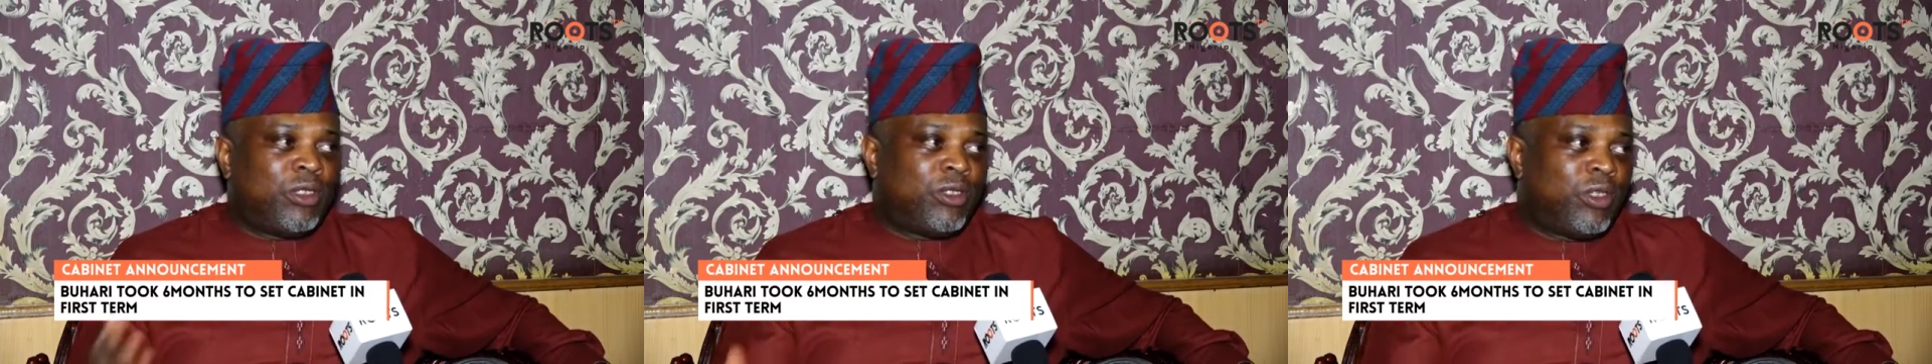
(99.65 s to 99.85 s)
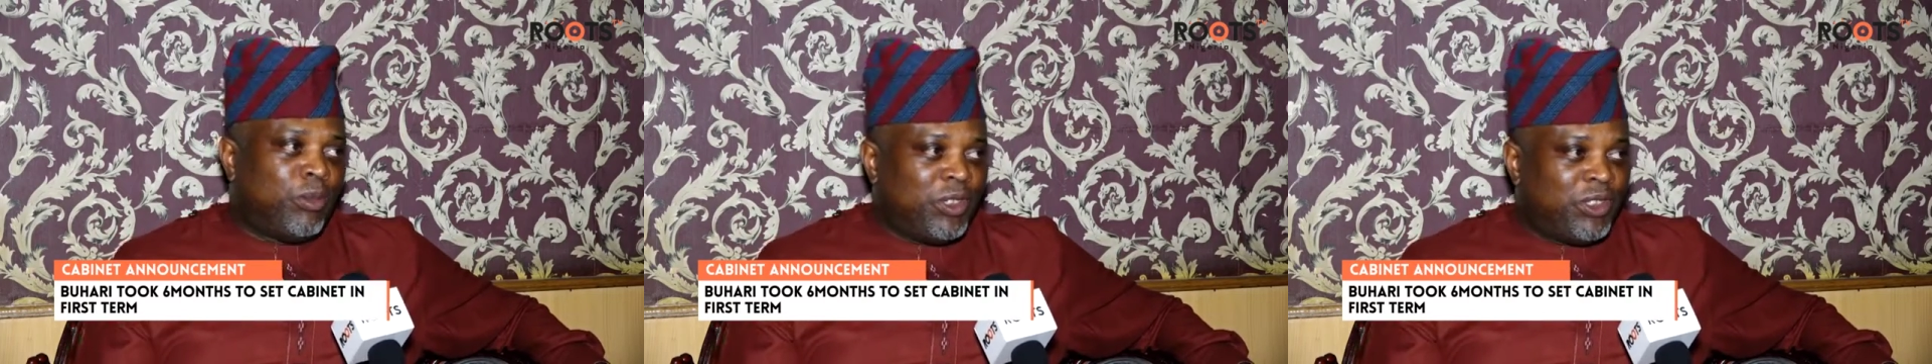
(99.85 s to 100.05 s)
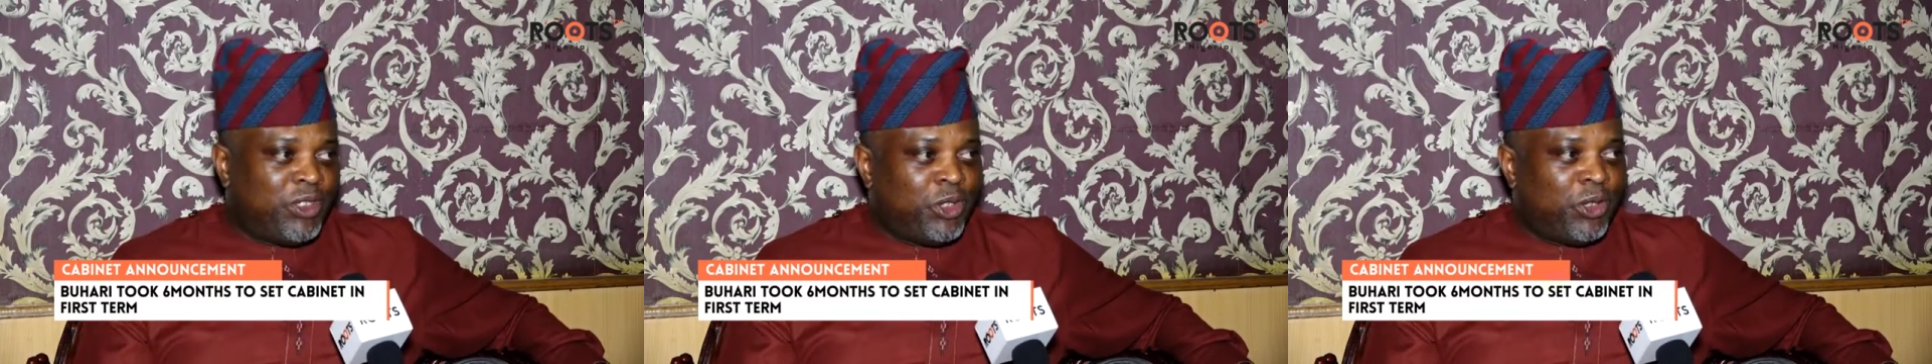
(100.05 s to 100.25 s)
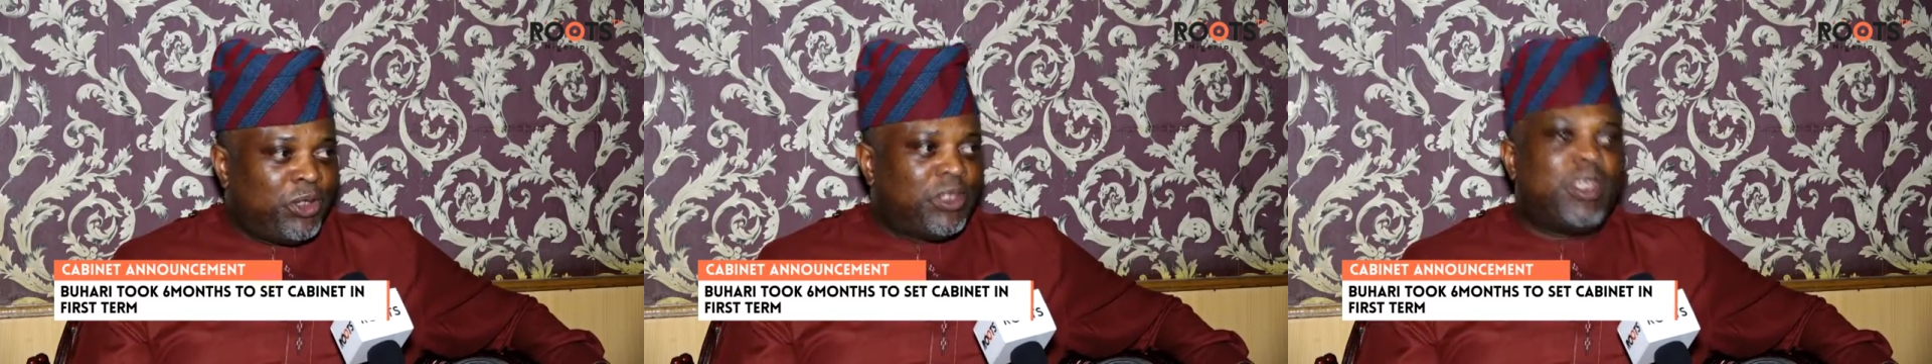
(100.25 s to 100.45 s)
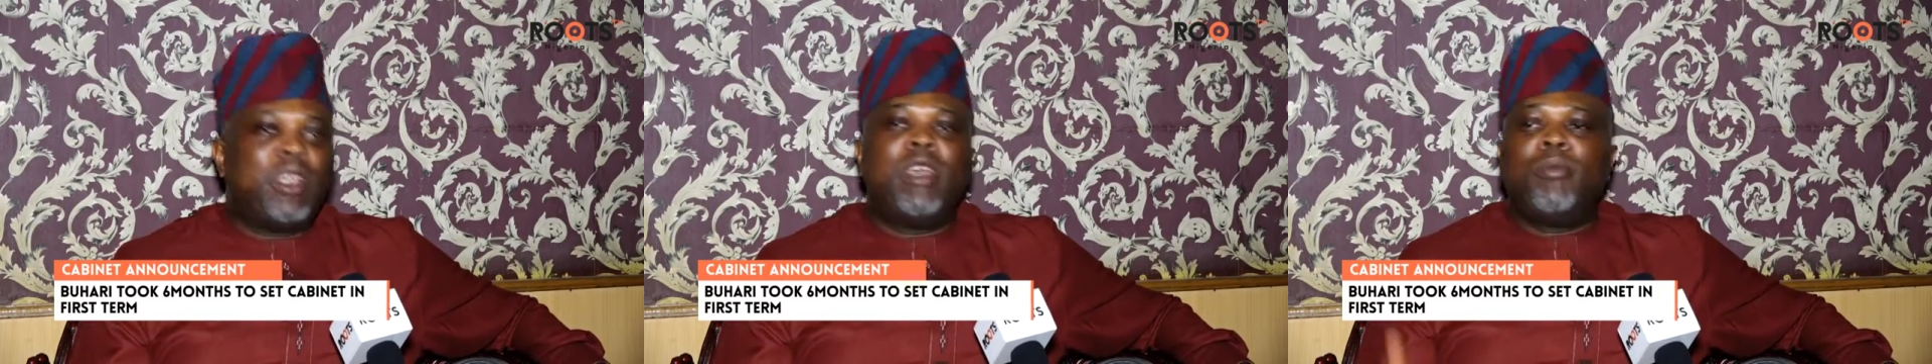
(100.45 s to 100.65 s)
Thomas John.
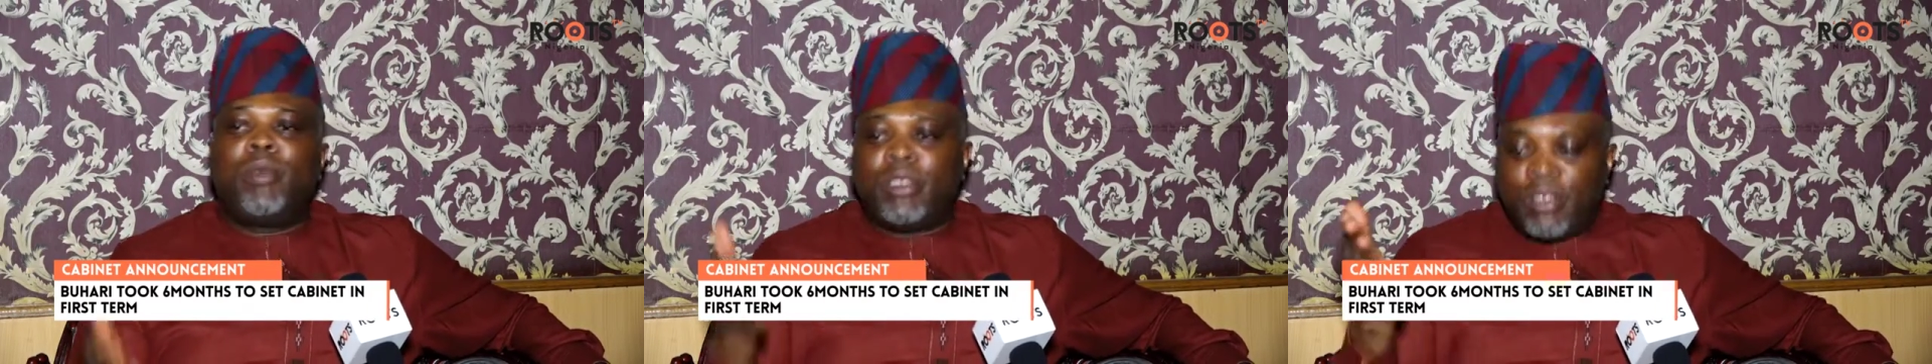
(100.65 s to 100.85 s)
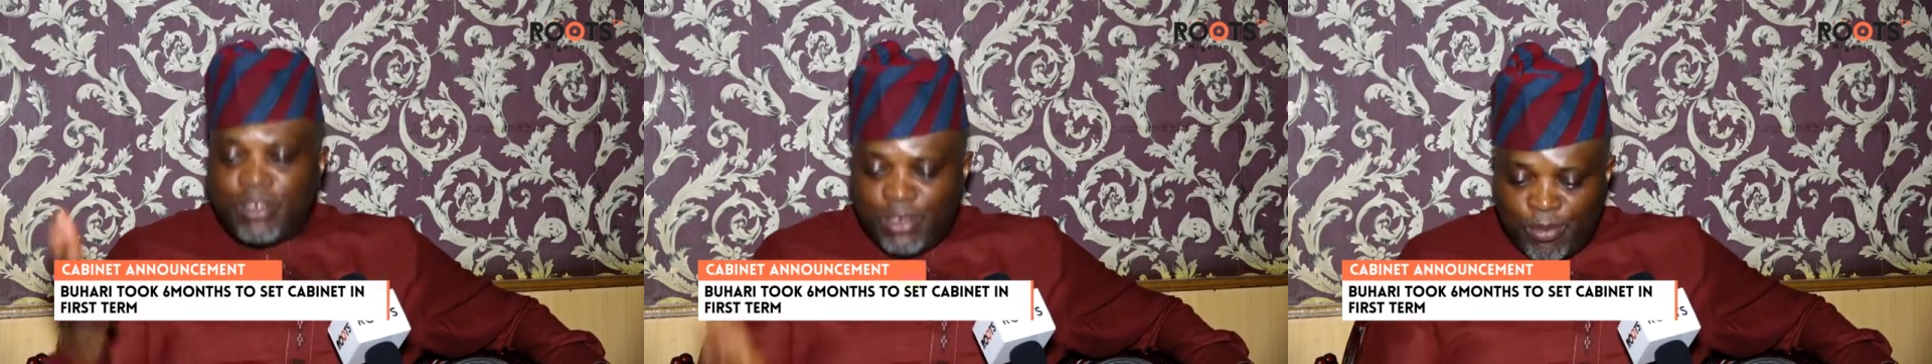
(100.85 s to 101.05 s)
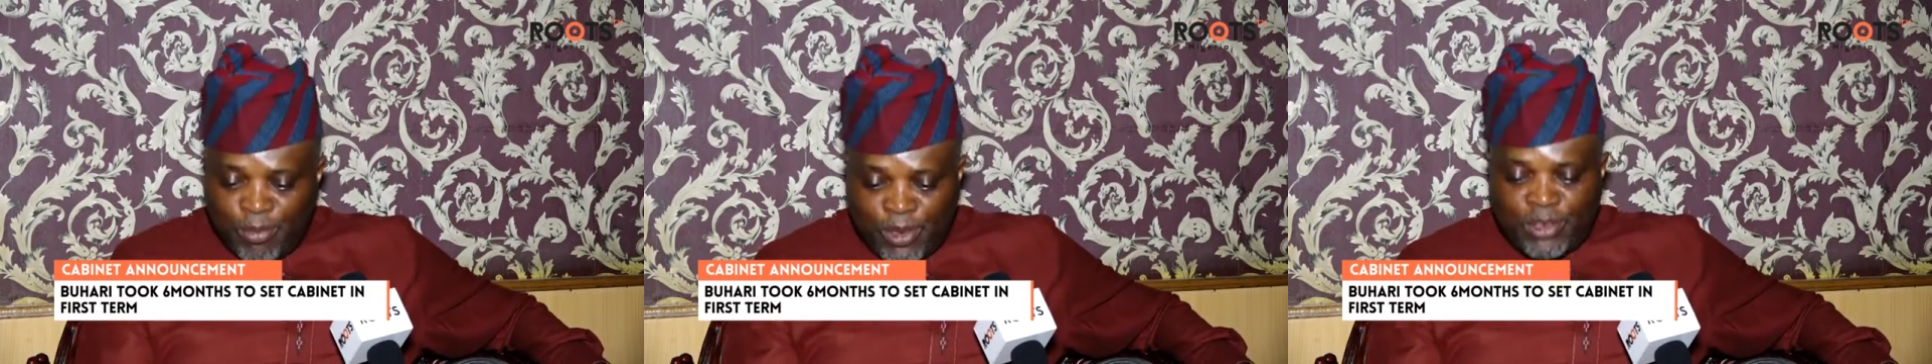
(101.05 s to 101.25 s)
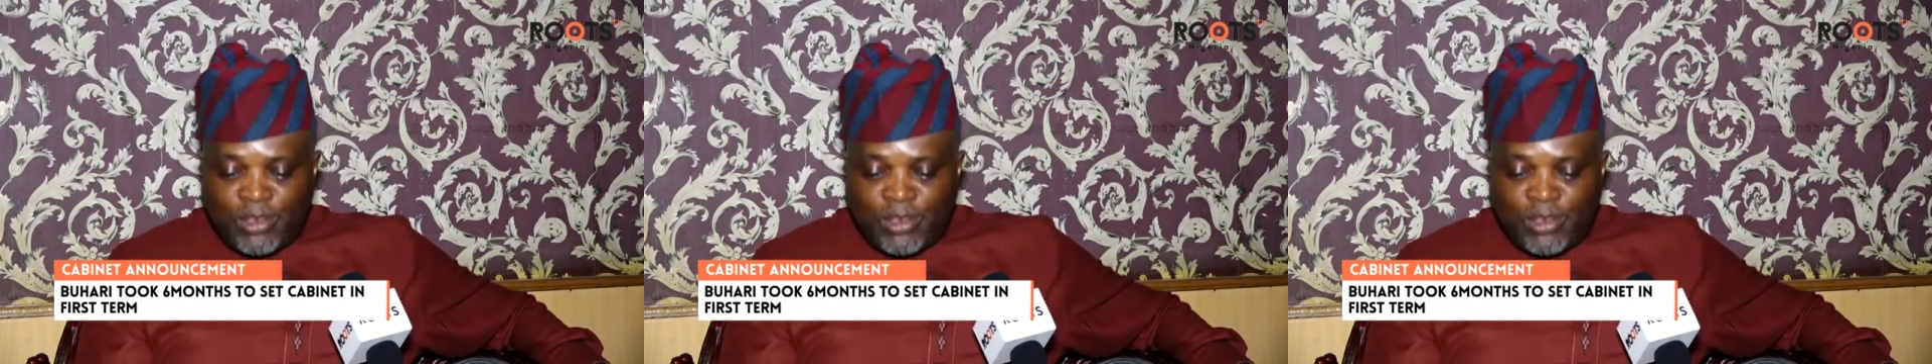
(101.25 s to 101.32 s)
But Dr.